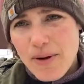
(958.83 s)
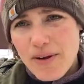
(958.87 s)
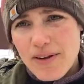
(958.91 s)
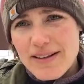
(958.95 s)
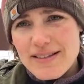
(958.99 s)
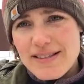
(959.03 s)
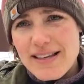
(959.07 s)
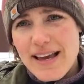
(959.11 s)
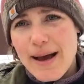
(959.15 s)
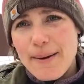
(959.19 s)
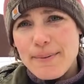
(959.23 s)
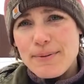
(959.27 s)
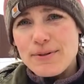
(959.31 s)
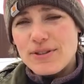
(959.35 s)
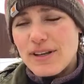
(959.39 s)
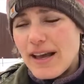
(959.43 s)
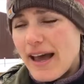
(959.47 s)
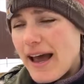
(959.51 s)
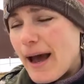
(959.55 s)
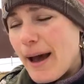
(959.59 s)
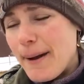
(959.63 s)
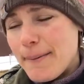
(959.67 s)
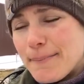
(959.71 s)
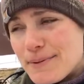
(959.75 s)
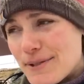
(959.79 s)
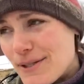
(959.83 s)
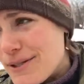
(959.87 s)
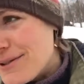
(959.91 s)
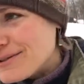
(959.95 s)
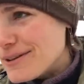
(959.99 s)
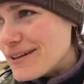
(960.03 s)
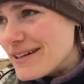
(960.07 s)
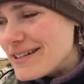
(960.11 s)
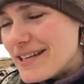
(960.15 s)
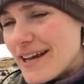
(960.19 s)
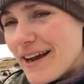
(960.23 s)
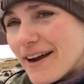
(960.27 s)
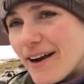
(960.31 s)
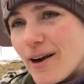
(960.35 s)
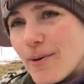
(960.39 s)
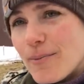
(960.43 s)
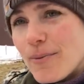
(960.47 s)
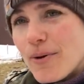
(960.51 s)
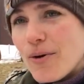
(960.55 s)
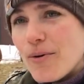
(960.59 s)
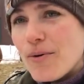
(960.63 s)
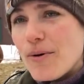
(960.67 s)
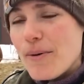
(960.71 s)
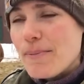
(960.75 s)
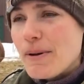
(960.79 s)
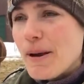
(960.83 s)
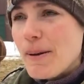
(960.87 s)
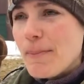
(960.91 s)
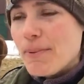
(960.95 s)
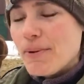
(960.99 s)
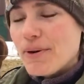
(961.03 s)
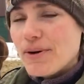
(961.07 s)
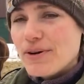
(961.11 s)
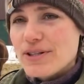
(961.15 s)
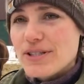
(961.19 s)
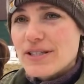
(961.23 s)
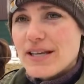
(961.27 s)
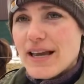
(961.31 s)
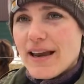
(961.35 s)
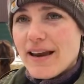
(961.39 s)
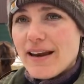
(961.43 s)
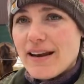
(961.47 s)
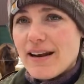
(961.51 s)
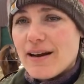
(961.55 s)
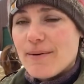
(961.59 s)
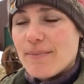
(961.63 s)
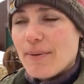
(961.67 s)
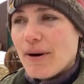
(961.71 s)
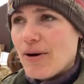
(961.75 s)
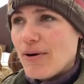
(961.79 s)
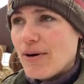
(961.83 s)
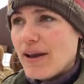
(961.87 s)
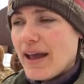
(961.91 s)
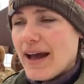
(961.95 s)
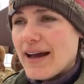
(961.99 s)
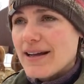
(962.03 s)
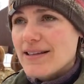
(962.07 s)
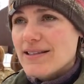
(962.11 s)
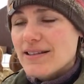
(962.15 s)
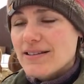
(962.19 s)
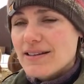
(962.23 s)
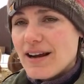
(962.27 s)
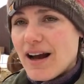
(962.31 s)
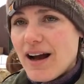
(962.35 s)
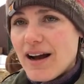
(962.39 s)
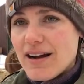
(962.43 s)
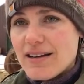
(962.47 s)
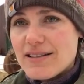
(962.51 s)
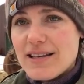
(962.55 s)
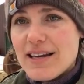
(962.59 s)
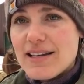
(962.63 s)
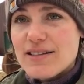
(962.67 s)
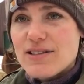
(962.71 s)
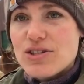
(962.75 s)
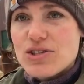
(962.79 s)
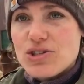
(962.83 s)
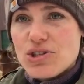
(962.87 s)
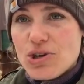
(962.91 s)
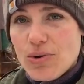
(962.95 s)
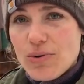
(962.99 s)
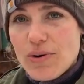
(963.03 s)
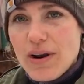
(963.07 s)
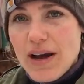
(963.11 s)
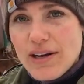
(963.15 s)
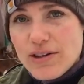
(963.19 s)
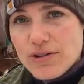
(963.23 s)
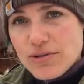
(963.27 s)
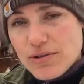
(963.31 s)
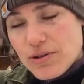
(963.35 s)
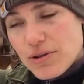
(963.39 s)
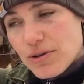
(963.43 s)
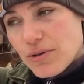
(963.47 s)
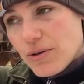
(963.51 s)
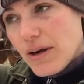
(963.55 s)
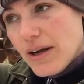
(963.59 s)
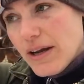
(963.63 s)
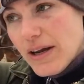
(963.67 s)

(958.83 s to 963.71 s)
It's absolutely terrible what people are saying about cats and dogs. It's so not true.